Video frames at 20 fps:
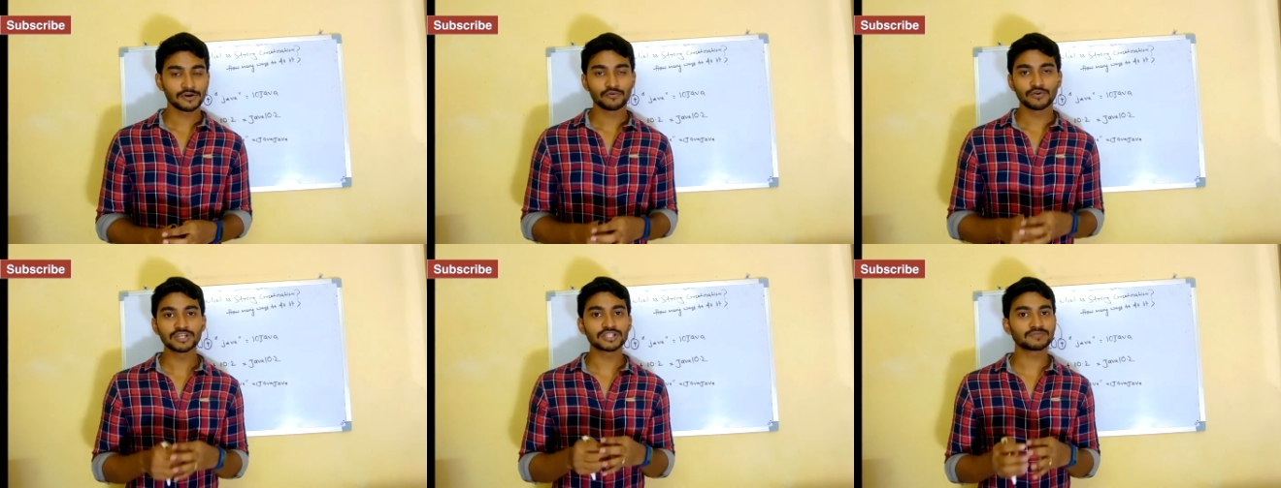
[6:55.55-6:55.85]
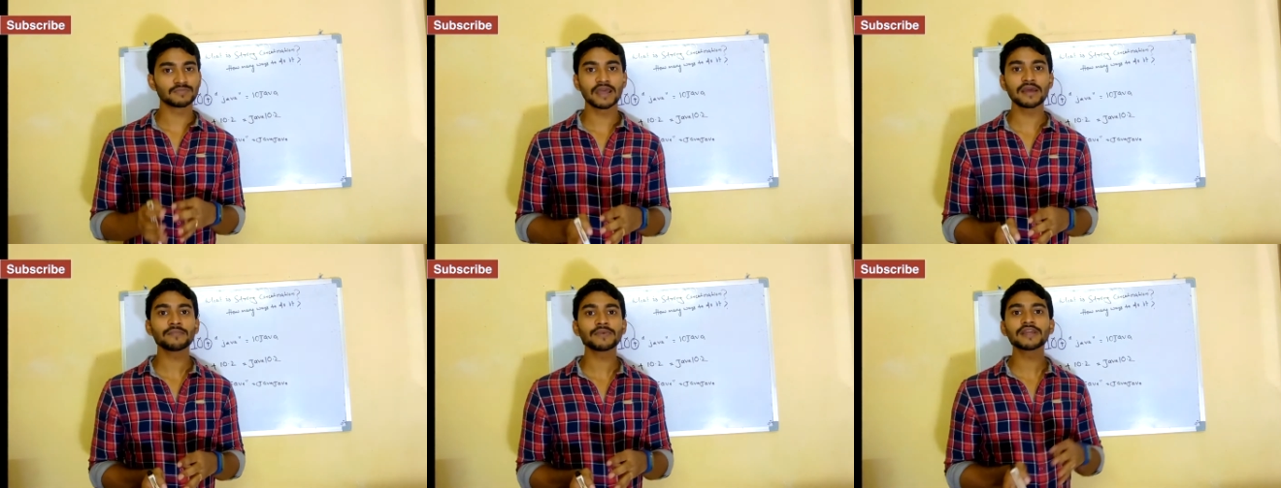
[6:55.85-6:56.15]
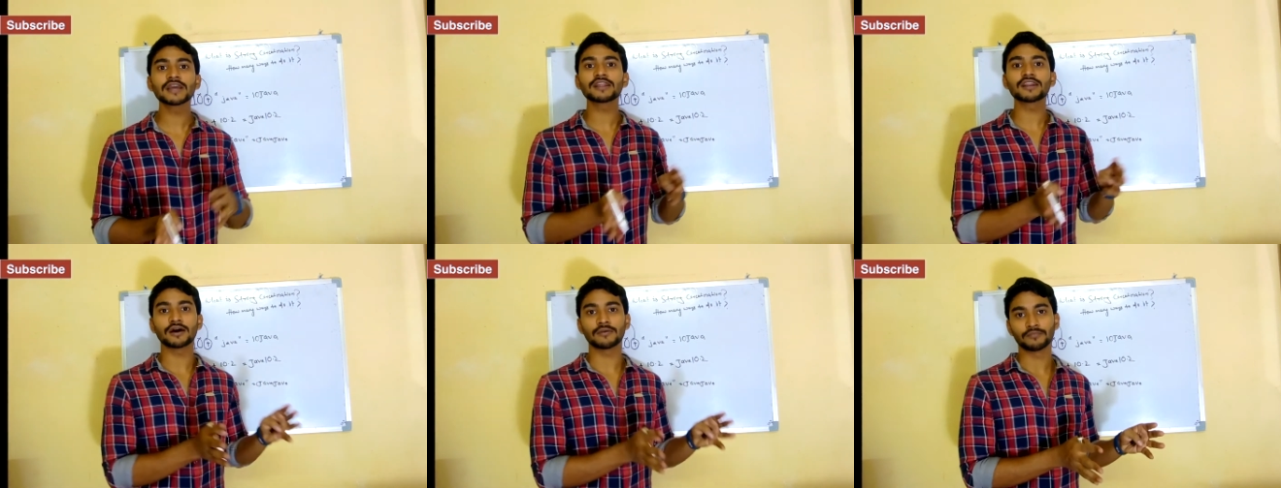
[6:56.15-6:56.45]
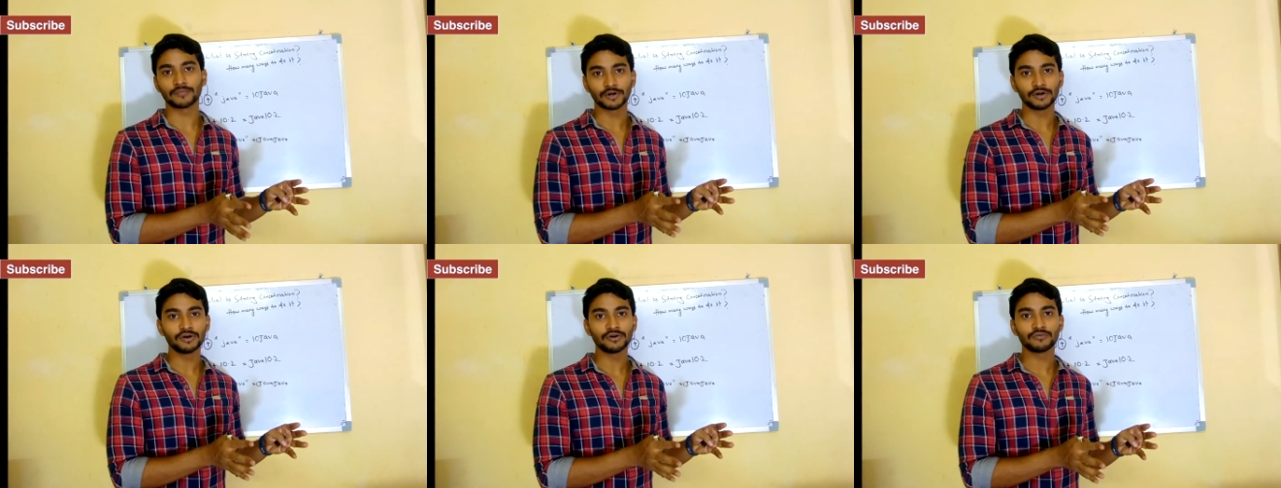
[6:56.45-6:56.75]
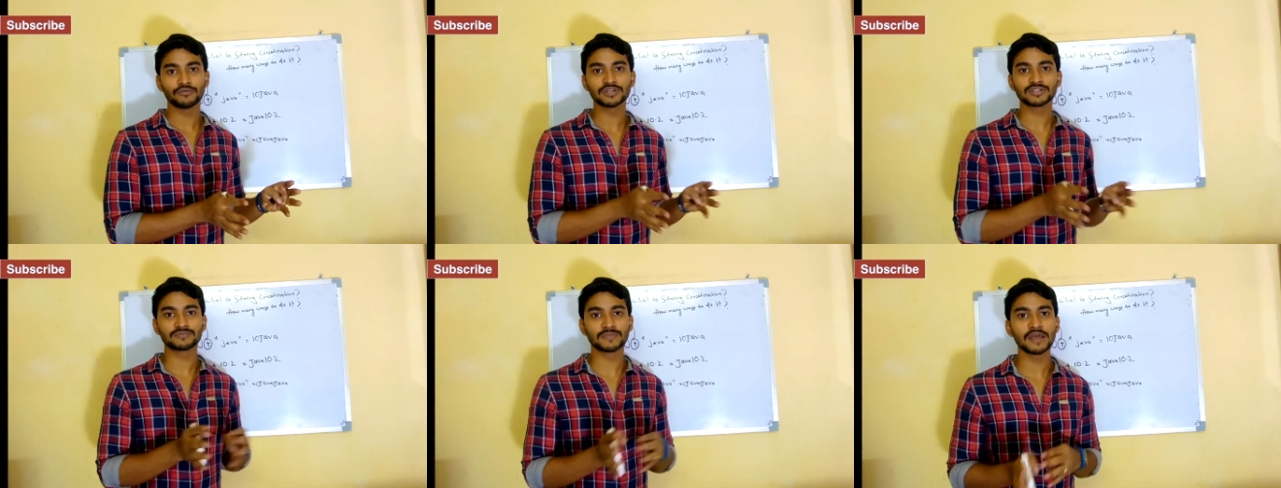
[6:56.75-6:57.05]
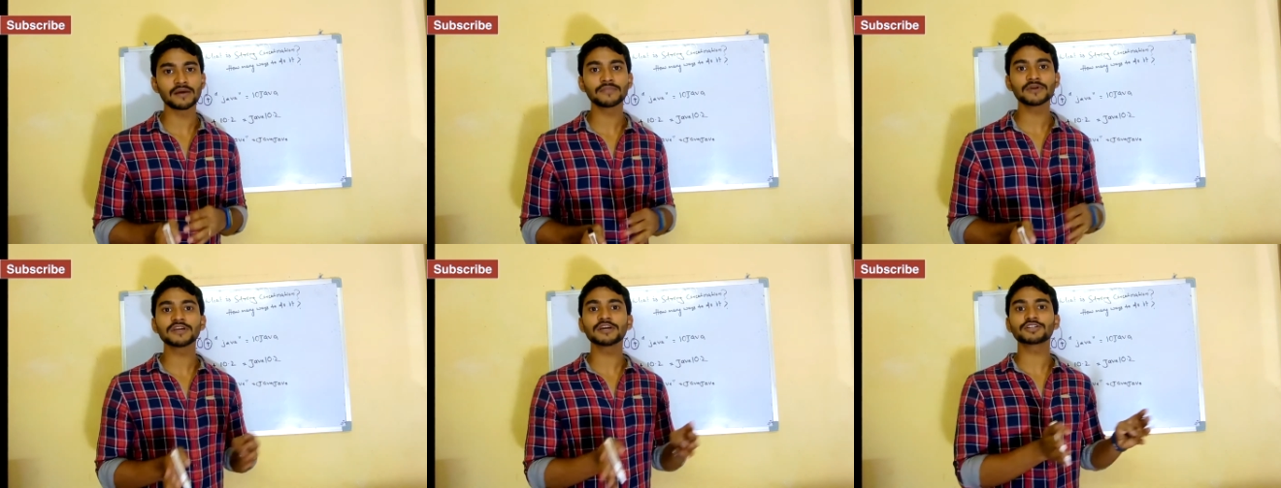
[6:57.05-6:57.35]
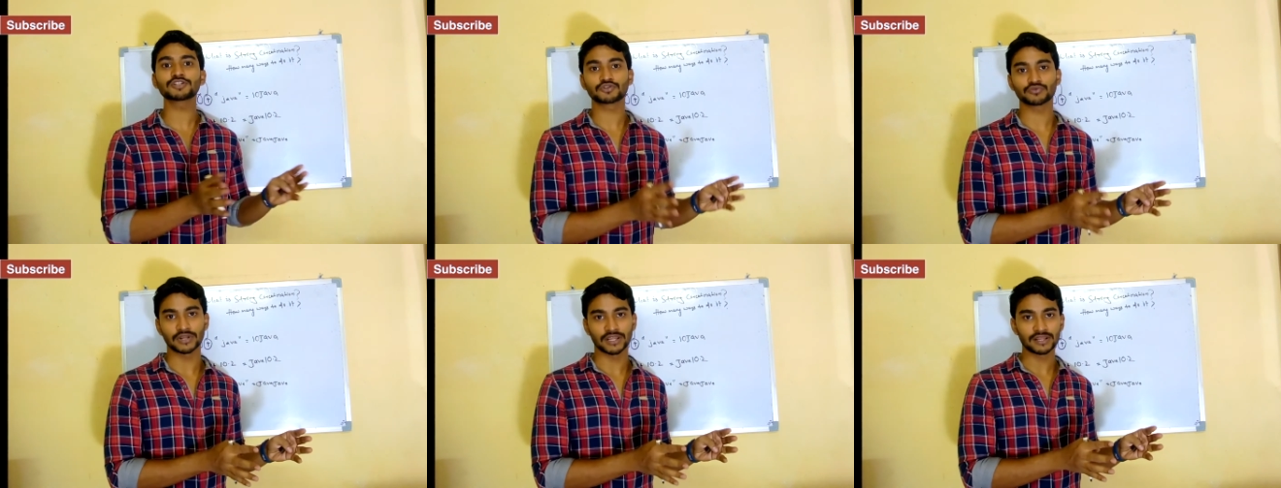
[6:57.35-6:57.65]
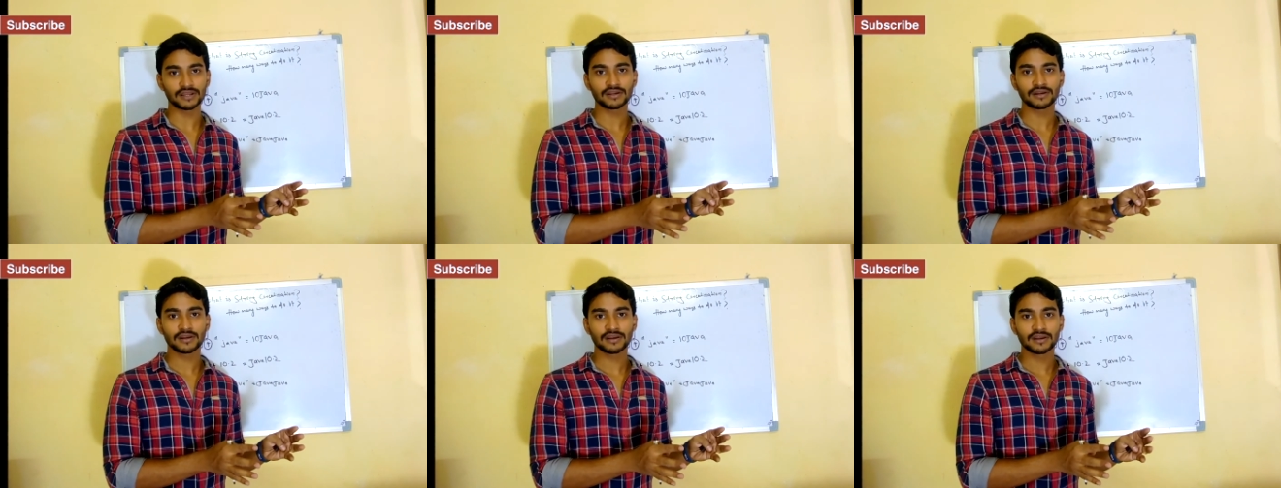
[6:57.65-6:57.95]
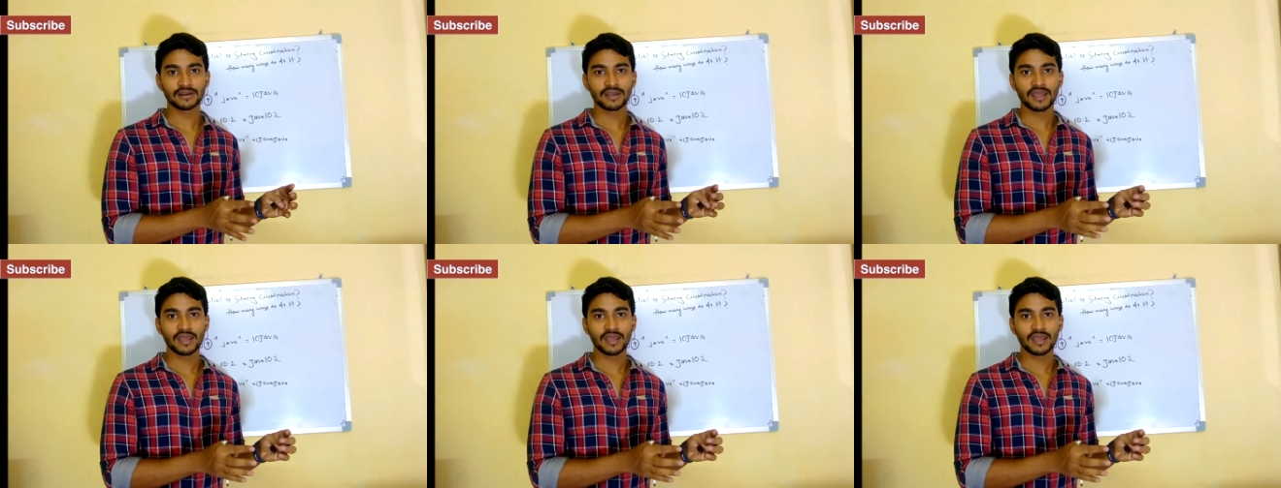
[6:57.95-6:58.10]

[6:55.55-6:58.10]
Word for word: which may be a number, which may be a string.